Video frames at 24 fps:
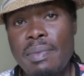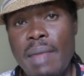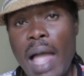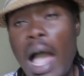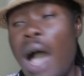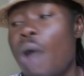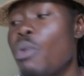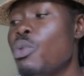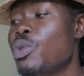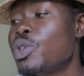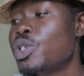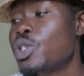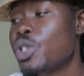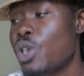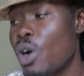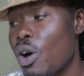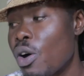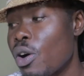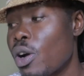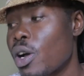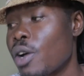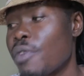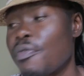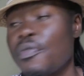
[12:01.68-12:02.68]
I would
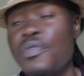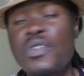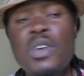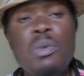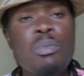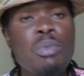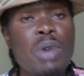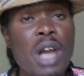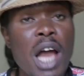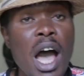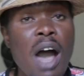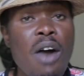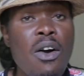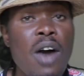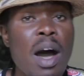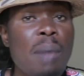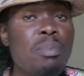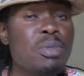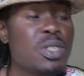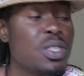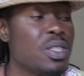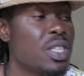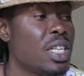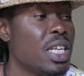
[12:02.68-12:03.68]
talk from now
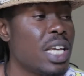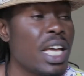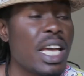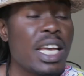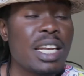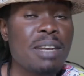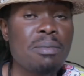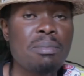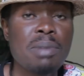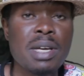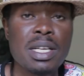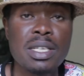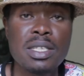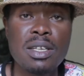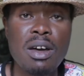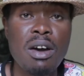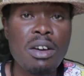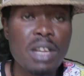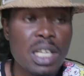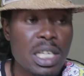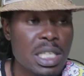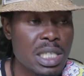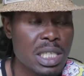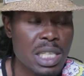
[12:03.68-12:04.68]
up to the end, but
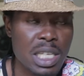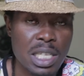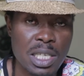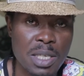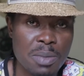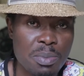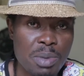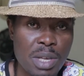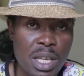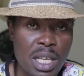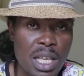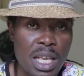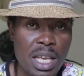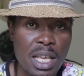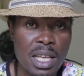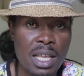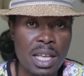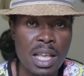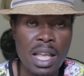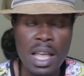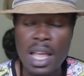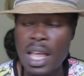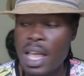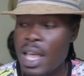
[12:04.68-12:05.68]
honestly
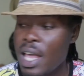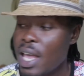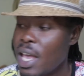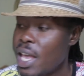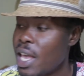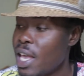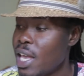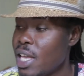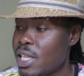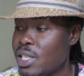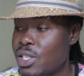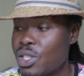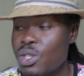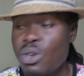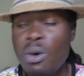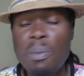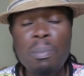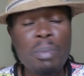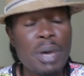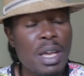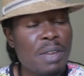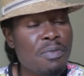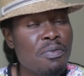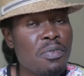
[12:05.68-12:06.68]
speaking, it's so
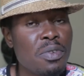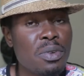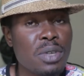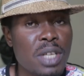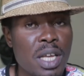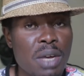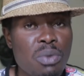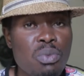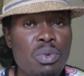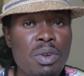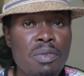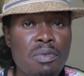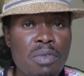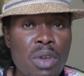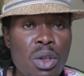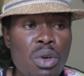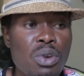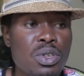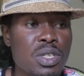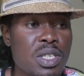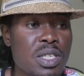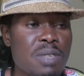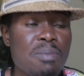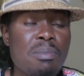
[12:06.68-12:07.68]
painful that we've
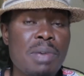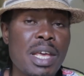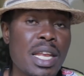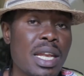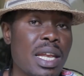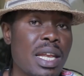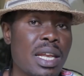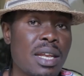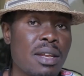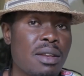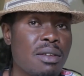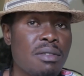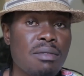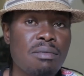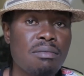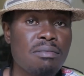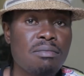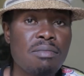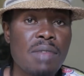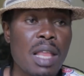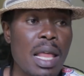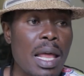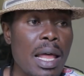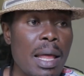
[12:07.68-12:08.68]
lost men
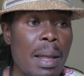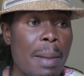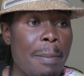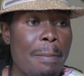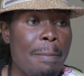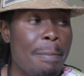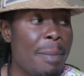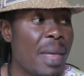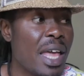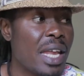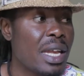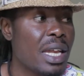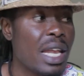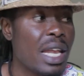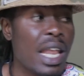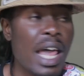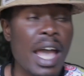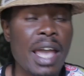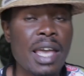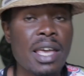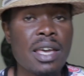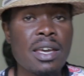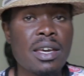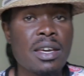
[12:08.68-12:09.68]

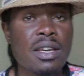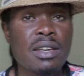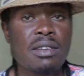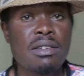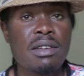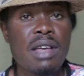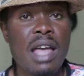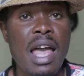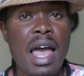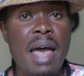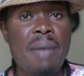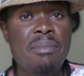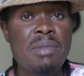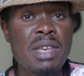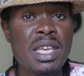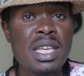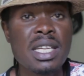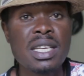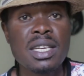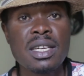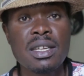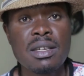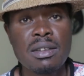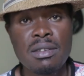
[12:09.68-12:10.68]
like
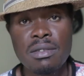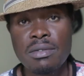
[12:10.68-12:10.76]
Amin.